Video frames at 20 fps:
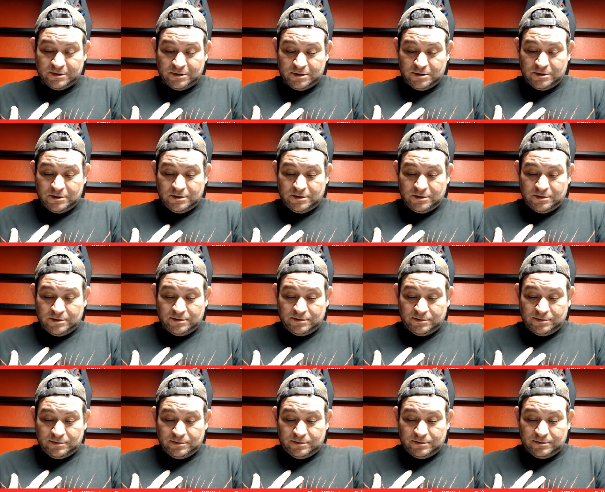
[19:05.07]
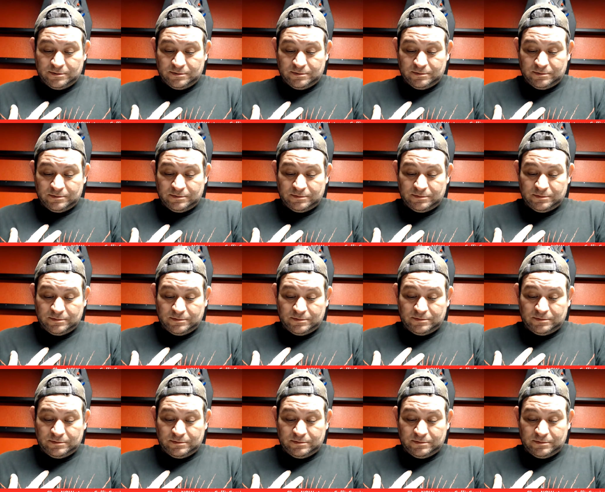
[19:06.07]

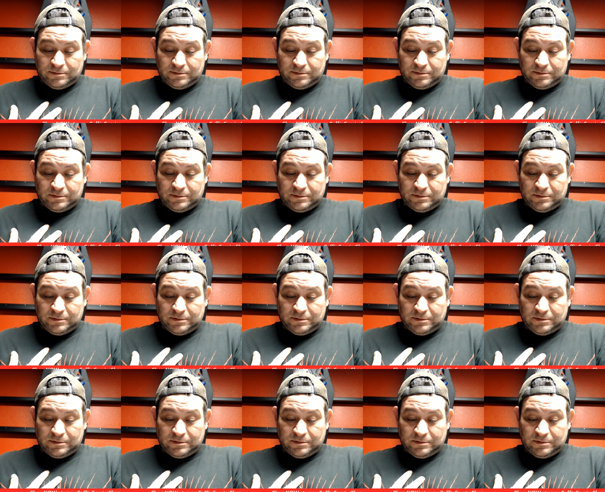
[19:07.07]
(silence)